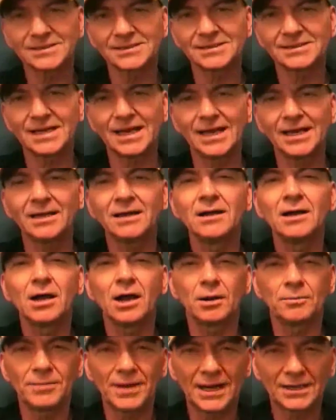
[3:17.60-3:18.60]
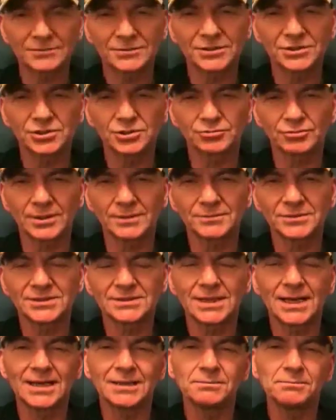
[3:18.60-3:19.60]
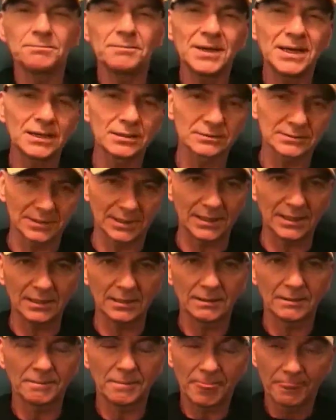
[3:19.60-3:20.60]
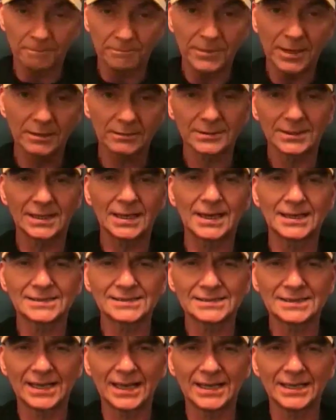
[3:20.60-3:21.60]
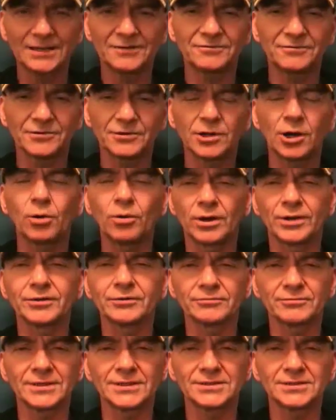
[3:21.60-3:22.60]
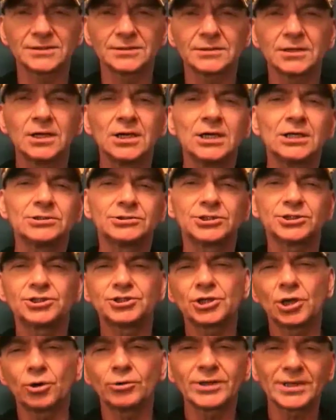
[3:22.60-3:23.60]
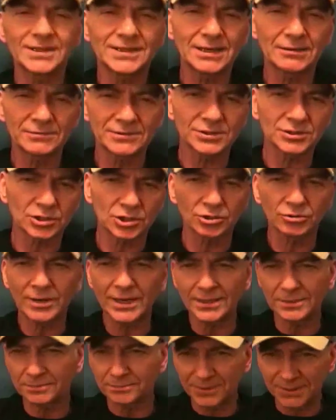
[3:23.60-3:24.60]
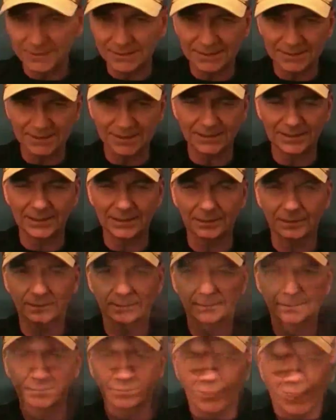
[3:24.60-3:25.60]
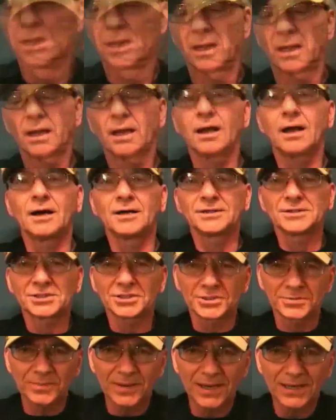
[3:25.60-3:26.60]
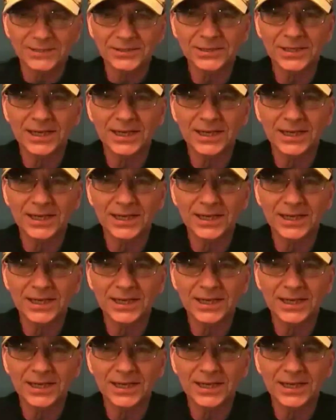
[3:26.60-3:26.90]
to say about this dream state, merely, merely I say, if for no other reason, to show that there is credibility here. Uh, this is page